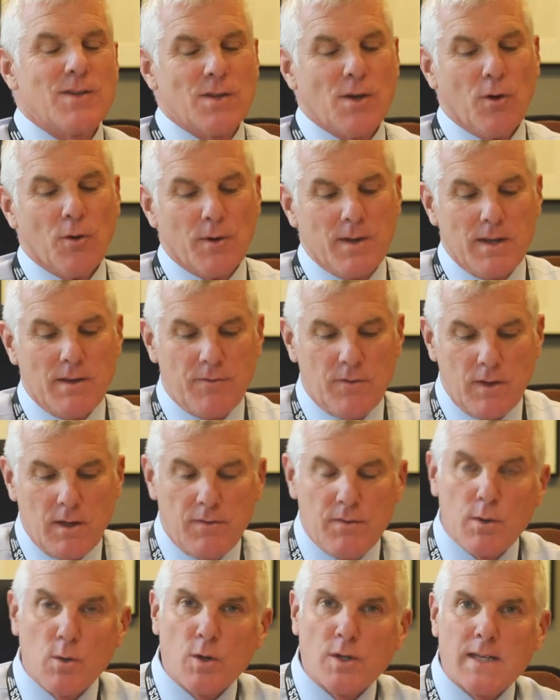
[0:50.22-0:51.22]
So
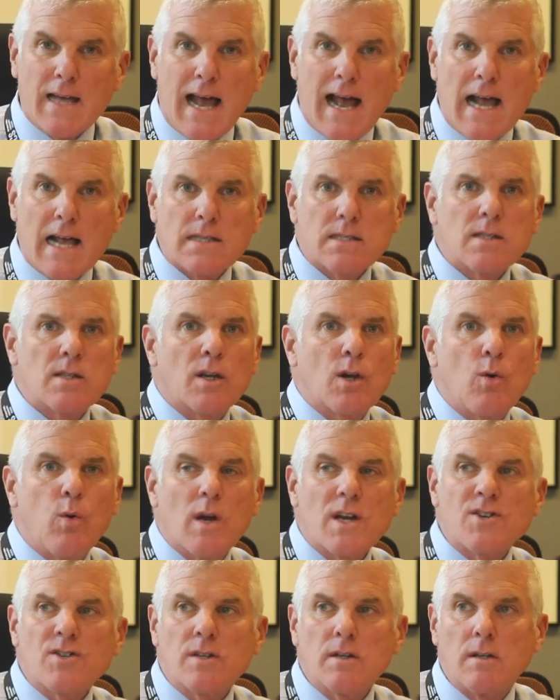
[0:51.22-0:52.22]
if you were to ask the
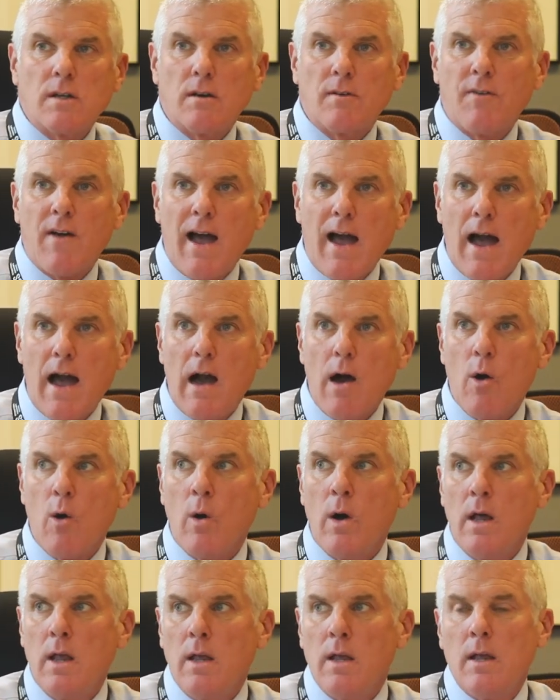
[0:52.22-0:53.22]
question of
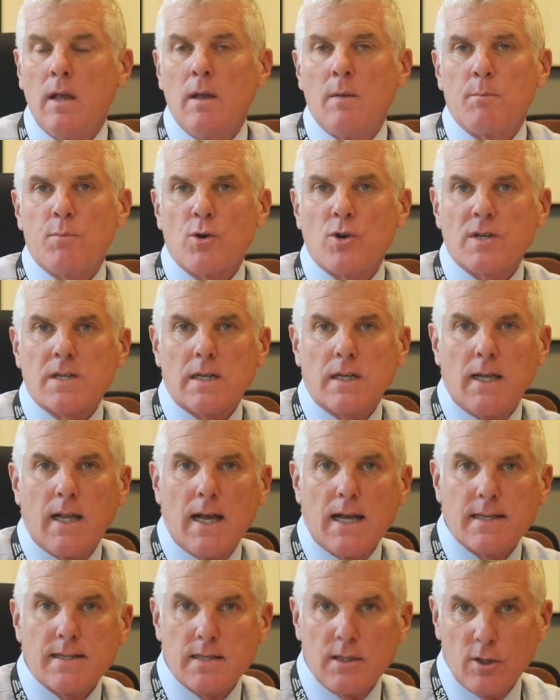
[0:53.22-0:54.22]
how
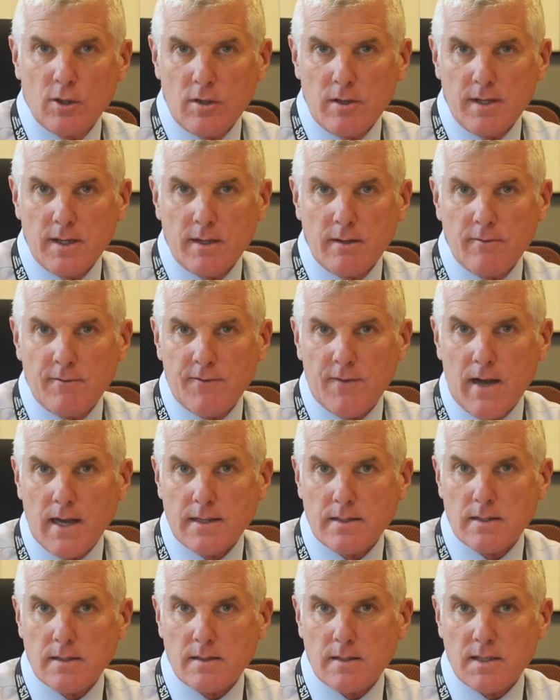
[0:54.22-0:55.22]
personalized learning
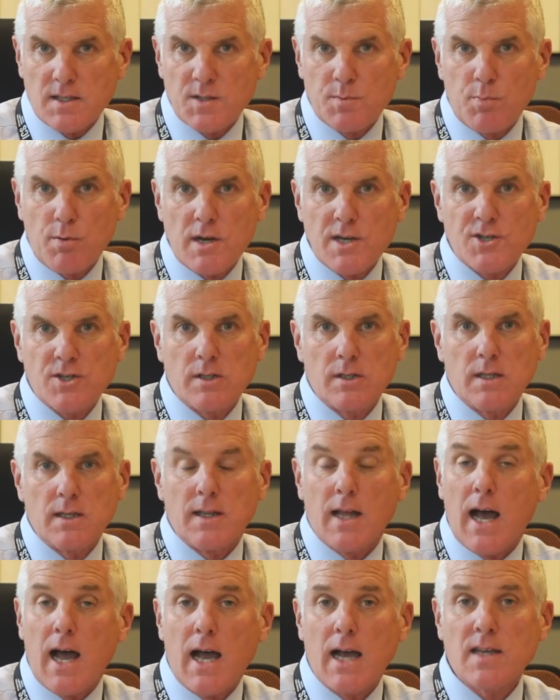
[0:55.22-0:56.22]
finds its expression
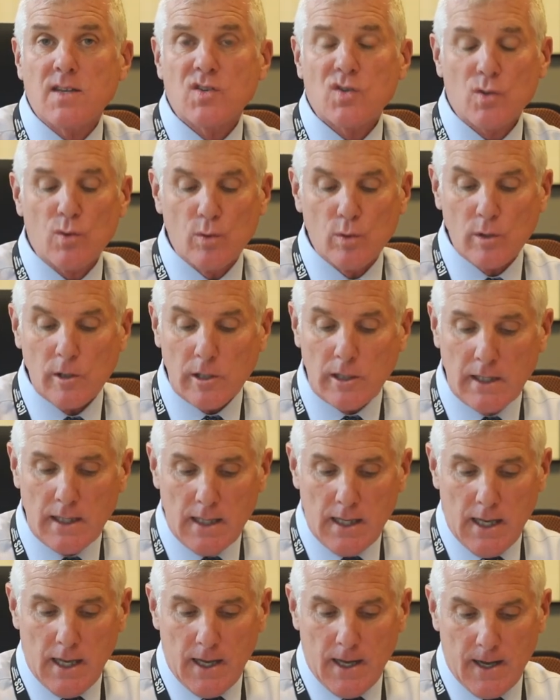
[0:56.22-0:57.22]
in the high school,
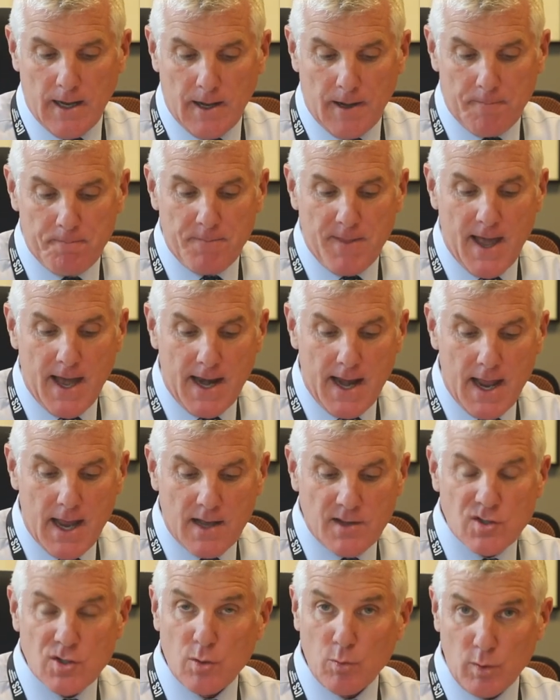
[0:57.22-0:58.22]
that
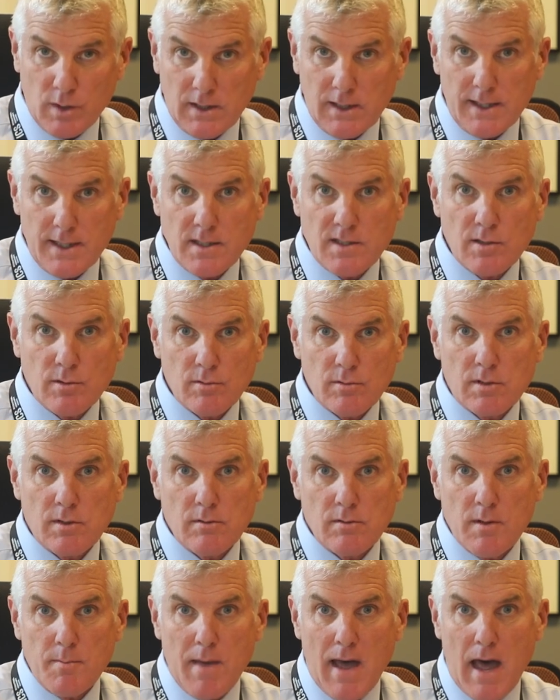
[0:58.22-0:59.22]
answer would lead you
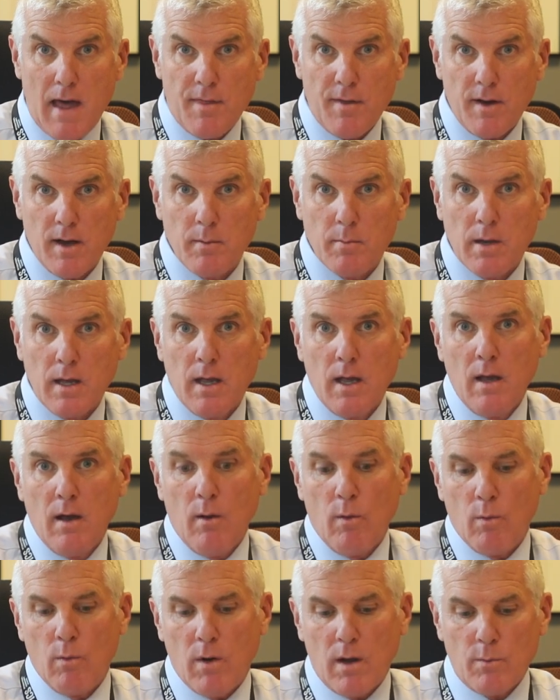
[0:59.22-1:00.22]
to the Math Hub.
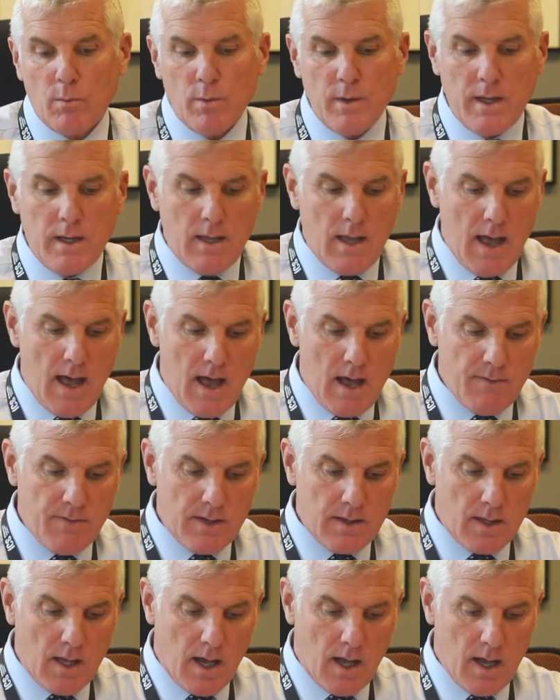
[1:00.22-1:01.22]
What we have
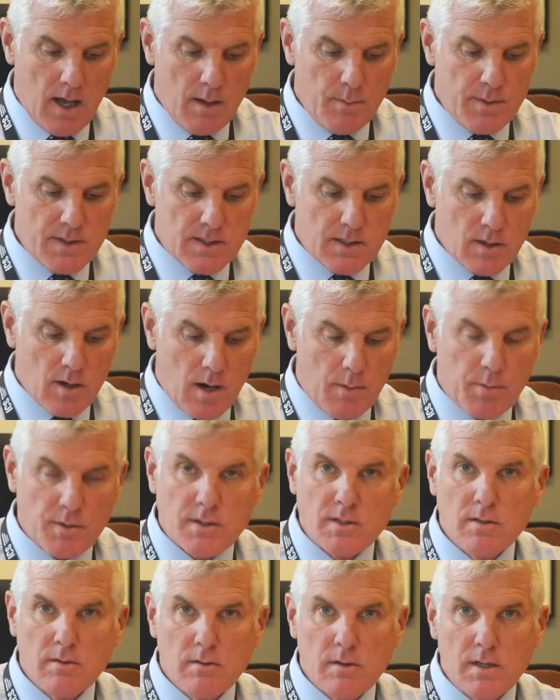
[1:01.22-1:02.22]
in the Hub is an
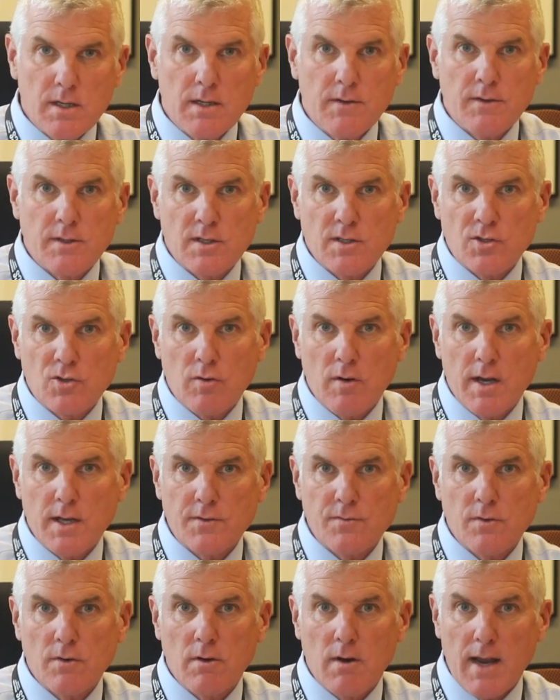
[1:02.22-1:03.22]
opportunity to
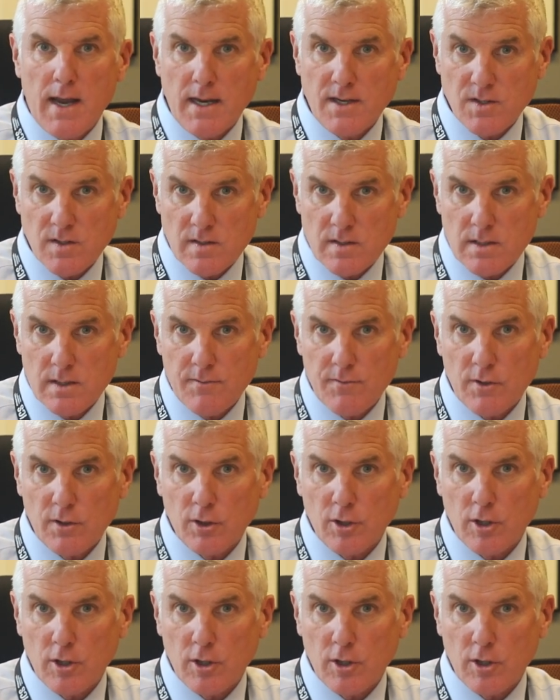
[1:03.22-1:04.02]
transfer agency for